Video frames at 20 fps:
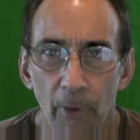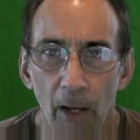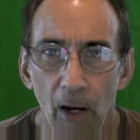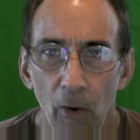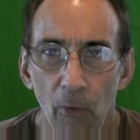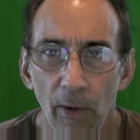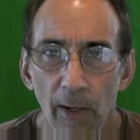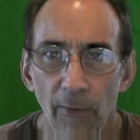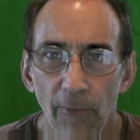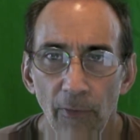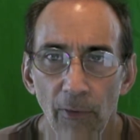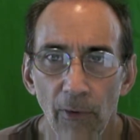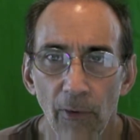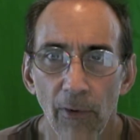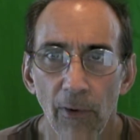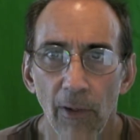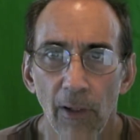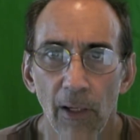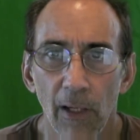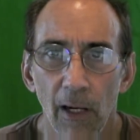
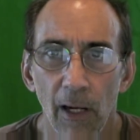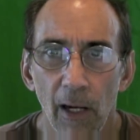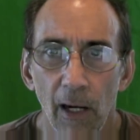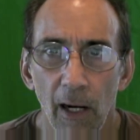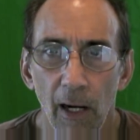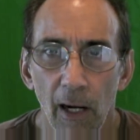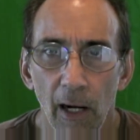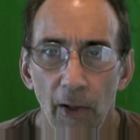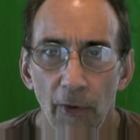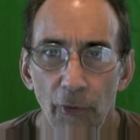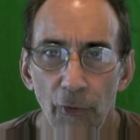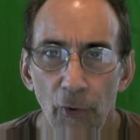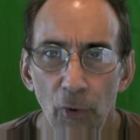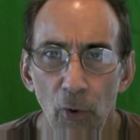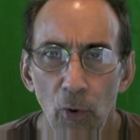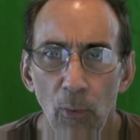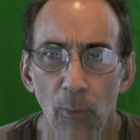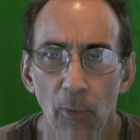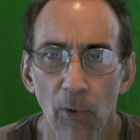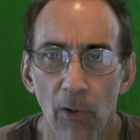However, a
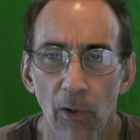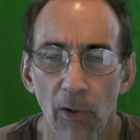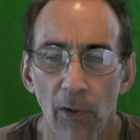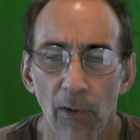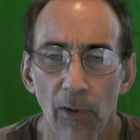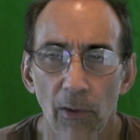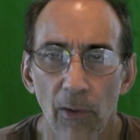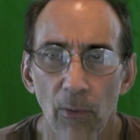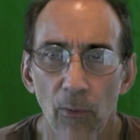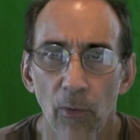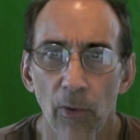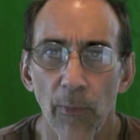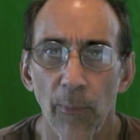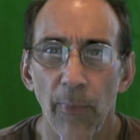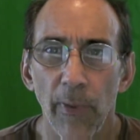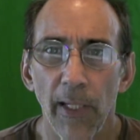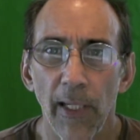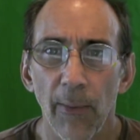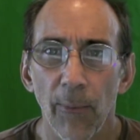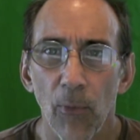tumor would
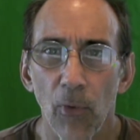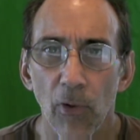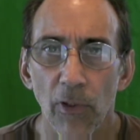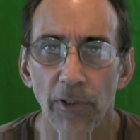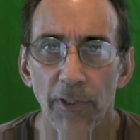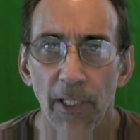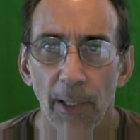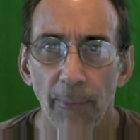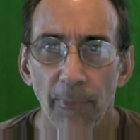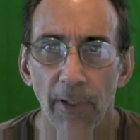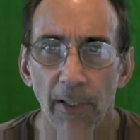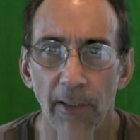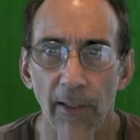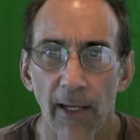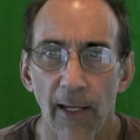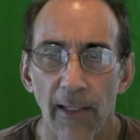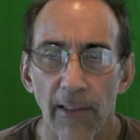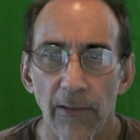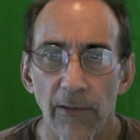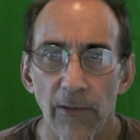be more something
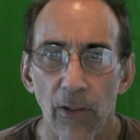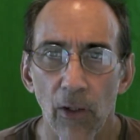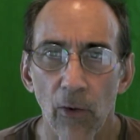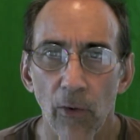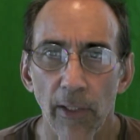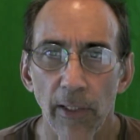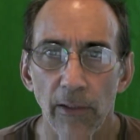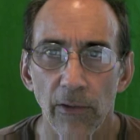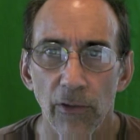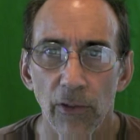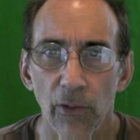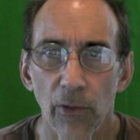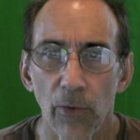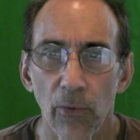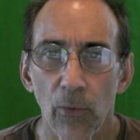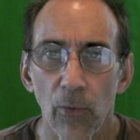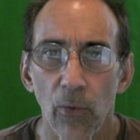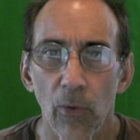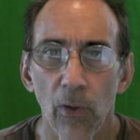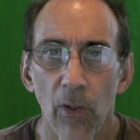that's going
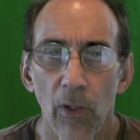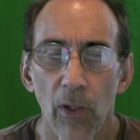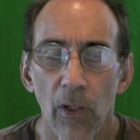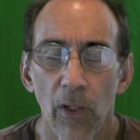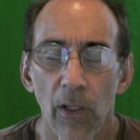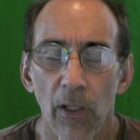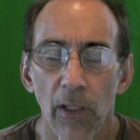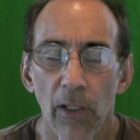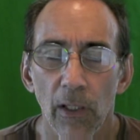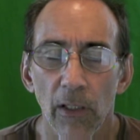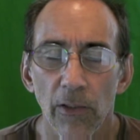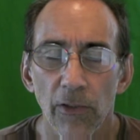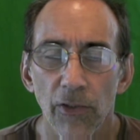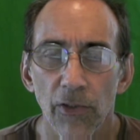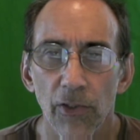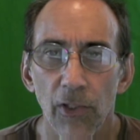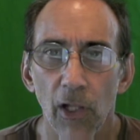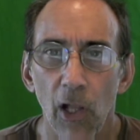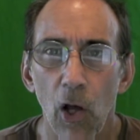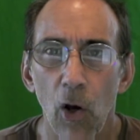to
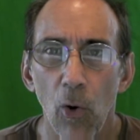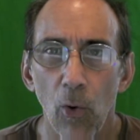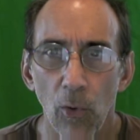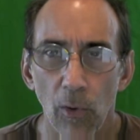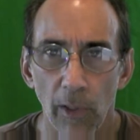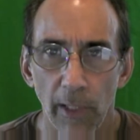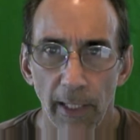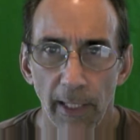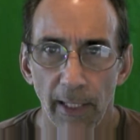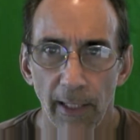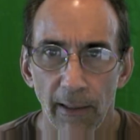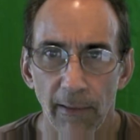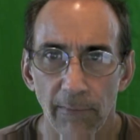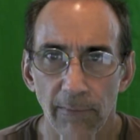slowly